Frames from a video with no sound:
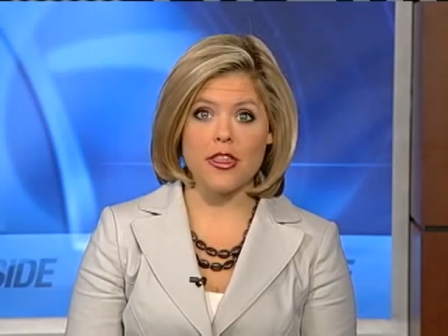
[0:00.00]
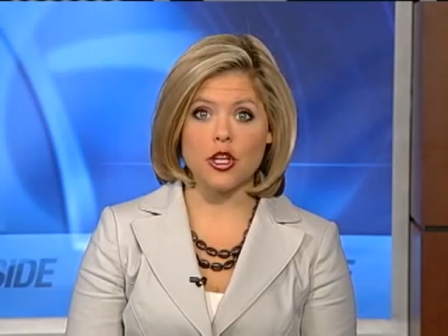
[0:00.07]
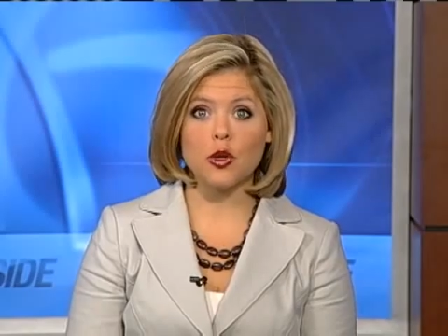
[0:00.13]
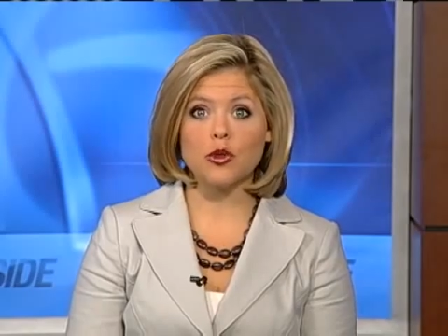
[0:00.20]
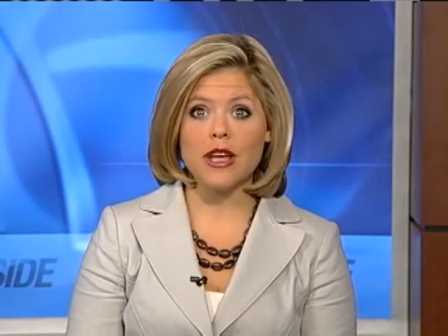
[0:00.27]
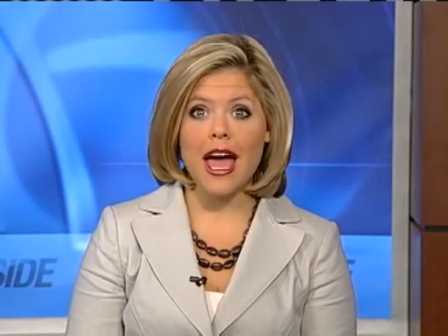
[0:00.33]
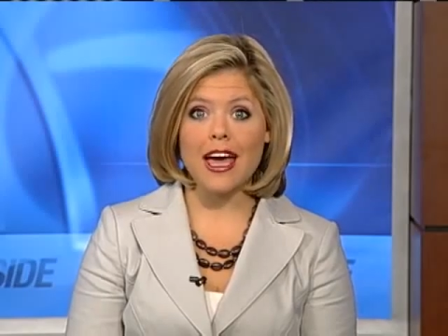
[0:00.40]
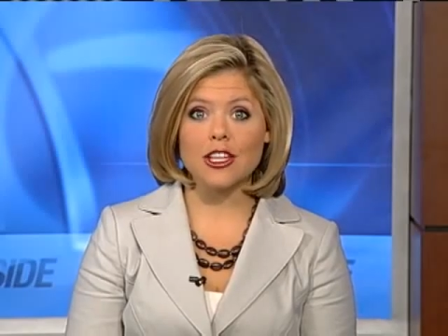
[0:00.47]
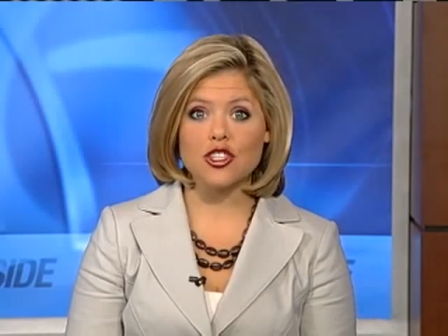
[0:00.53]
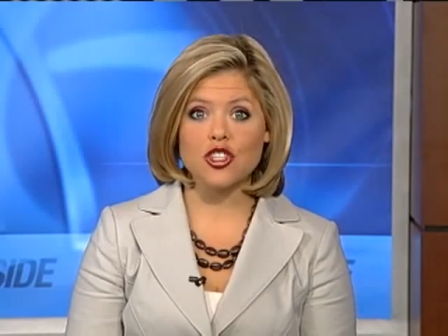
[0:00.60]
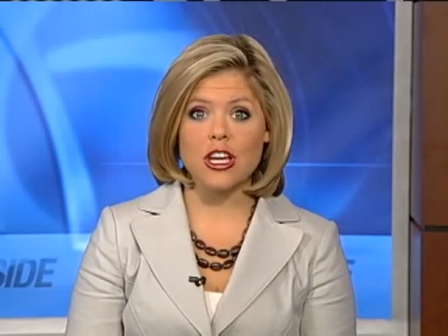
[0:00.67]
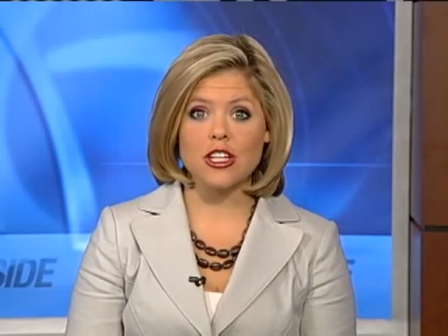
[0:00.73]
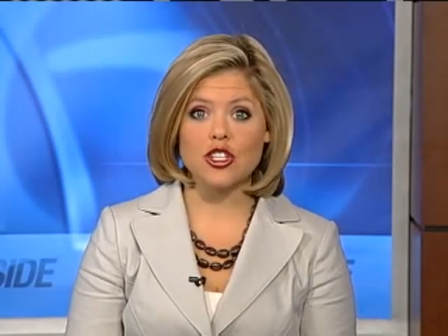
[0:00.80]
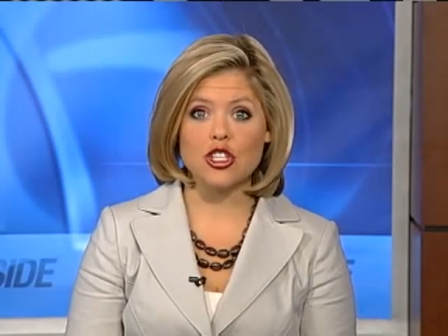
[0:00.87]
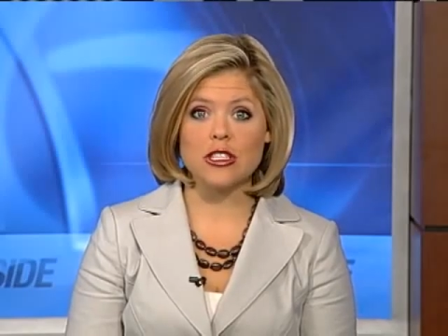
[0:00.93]
the new tax
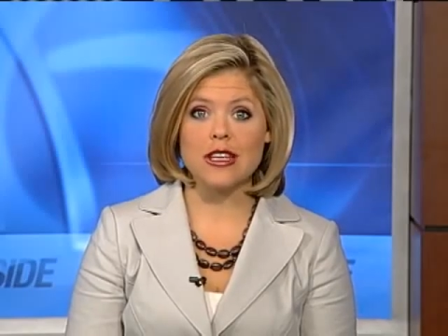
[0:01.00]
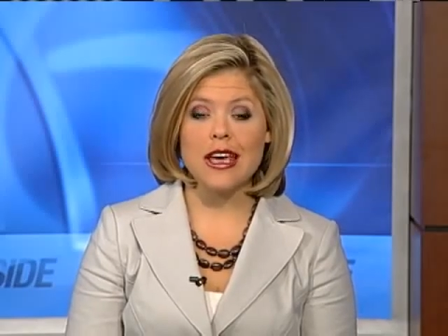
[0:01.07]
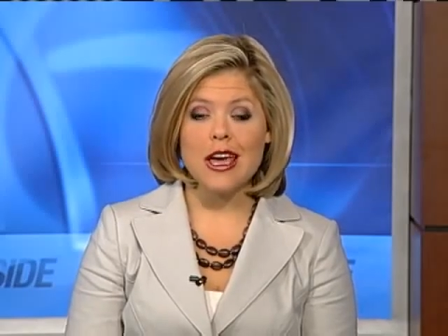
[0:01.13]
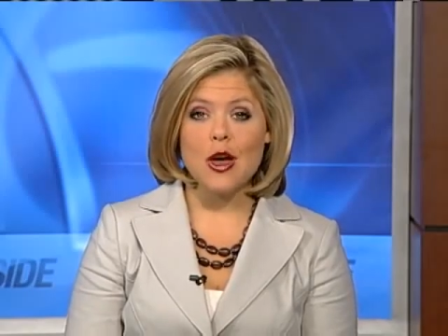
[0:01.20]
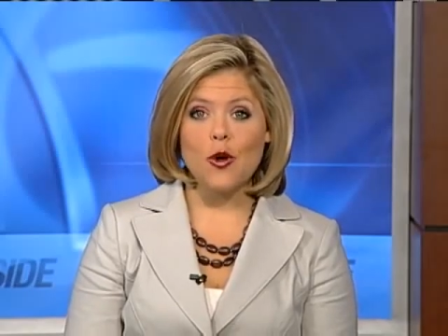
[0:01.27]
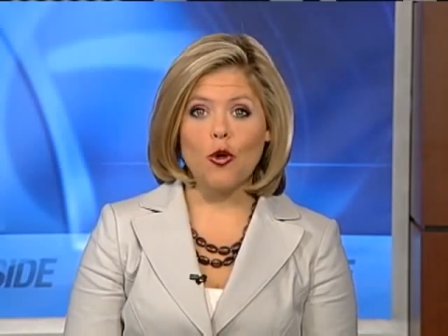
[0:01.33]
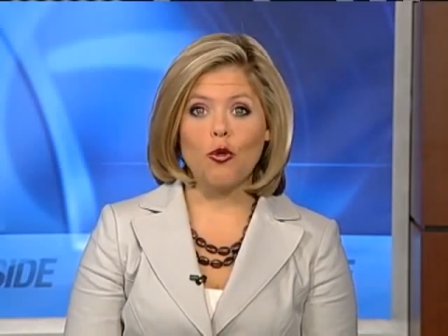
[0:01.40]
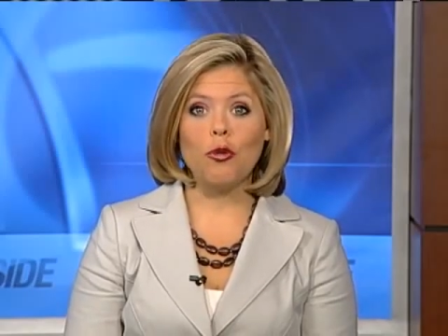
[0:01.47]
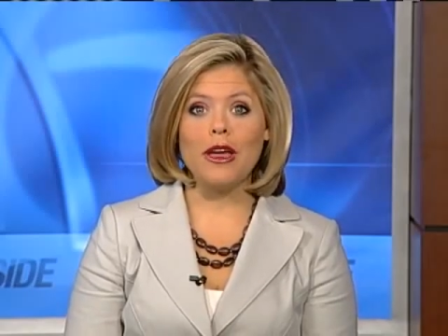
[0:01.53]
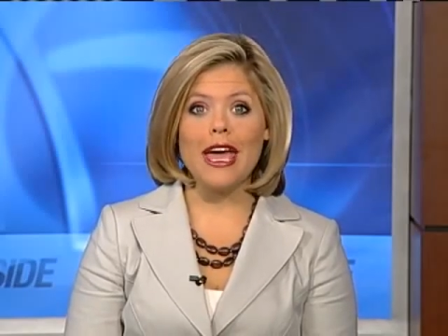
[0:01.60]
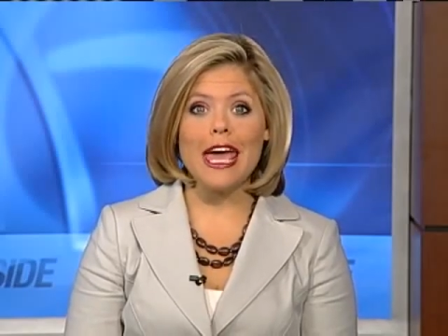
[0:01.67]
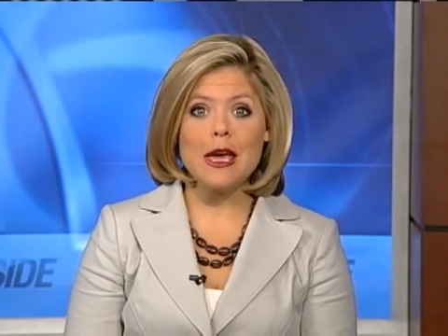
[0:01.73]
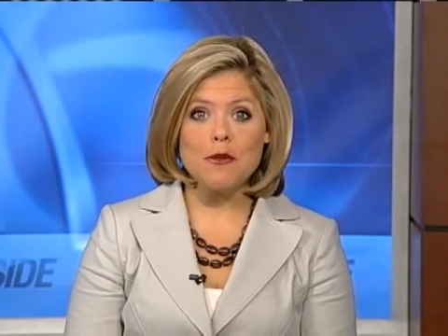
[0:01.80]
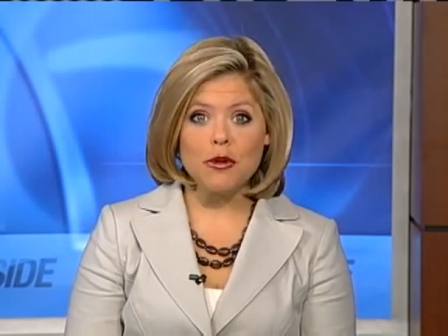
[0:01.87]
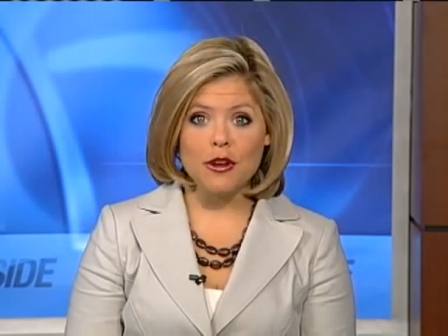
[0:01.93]
changes will be
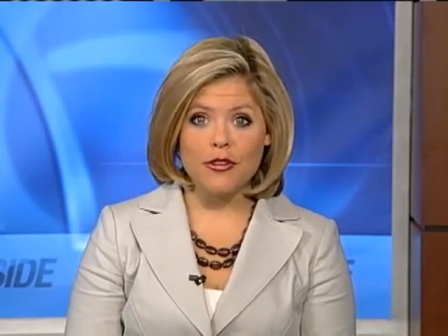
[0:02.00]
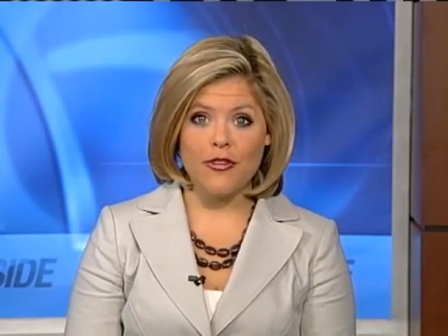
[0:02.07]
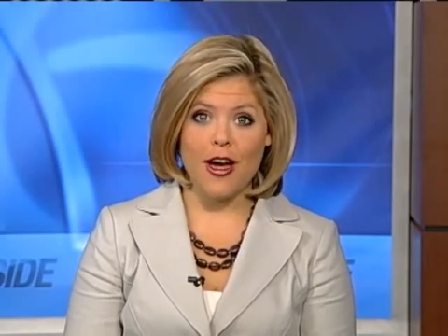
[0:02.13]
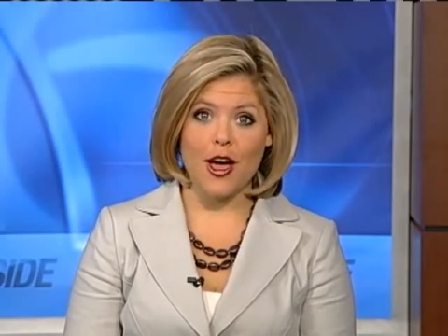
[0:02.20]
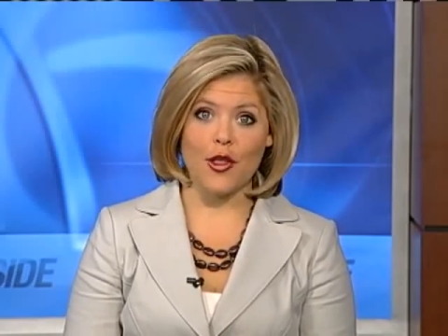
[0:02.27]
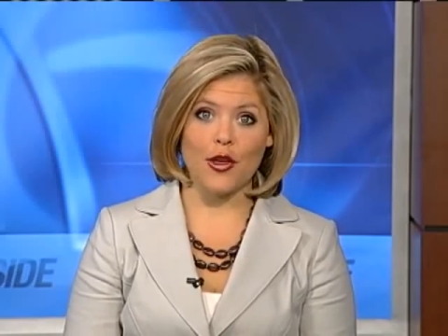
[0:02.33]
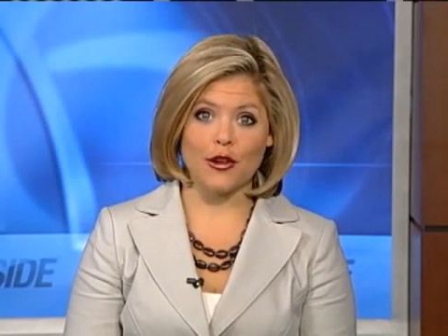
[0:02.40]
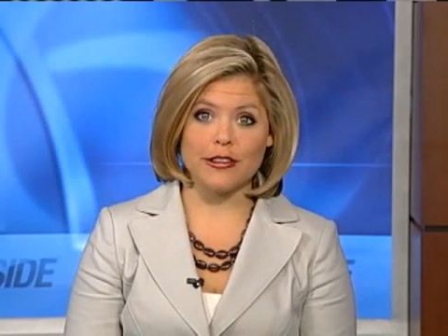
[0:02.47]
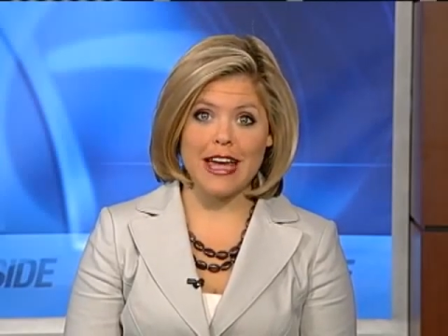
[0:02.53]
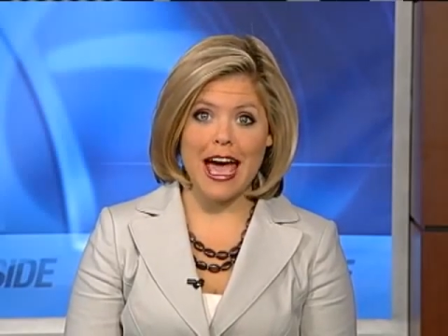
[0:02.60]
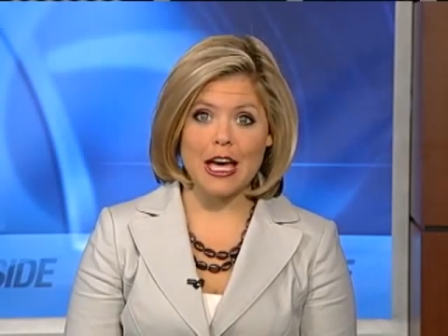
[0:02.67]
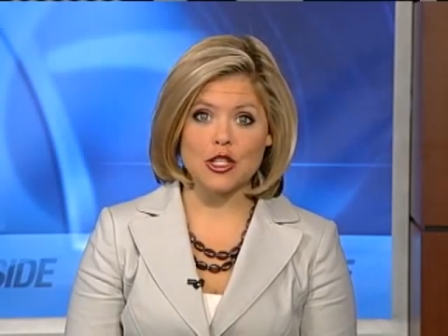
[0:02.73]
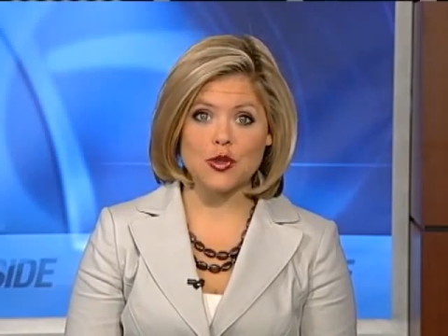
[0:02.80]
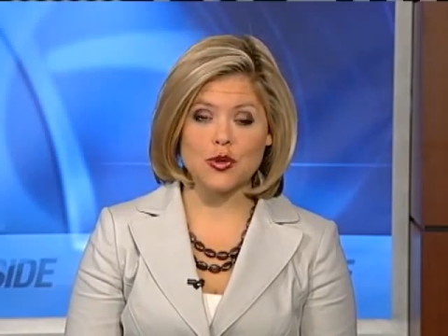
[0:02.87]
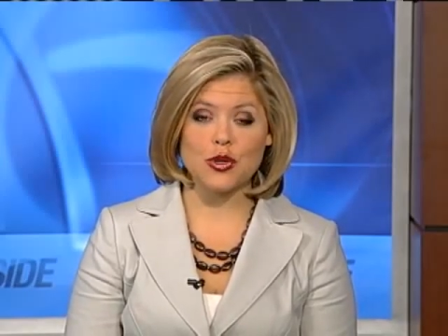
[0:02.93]
able to file their
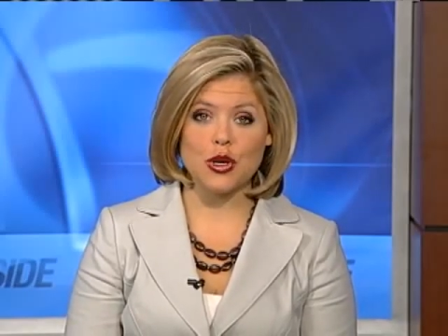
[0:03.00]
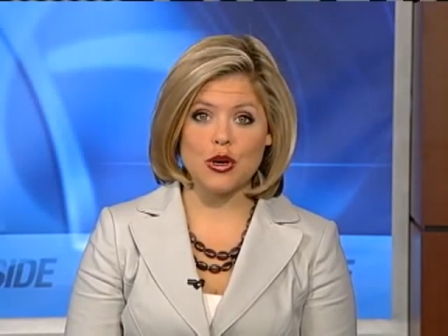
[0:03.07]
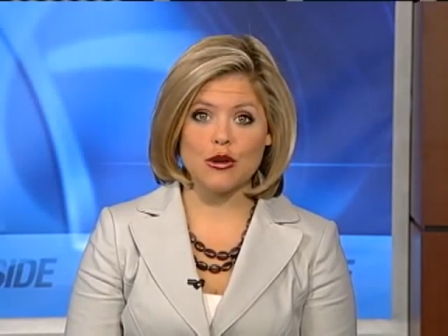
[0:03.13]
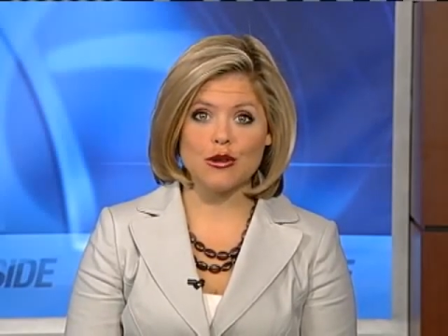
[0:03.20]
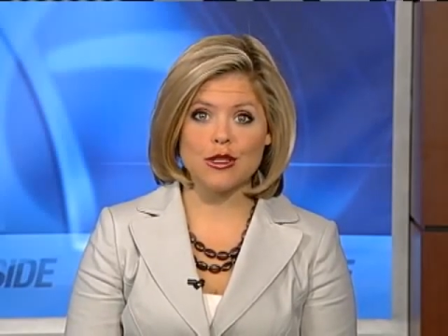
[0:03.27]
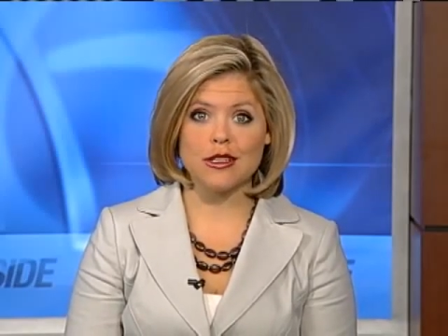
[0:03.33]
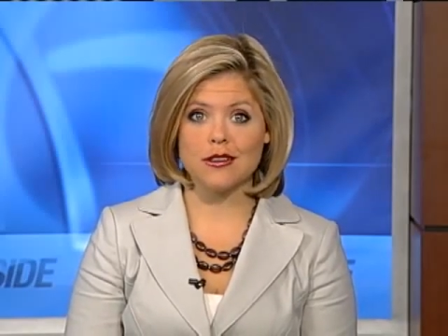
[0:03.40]
tax returns.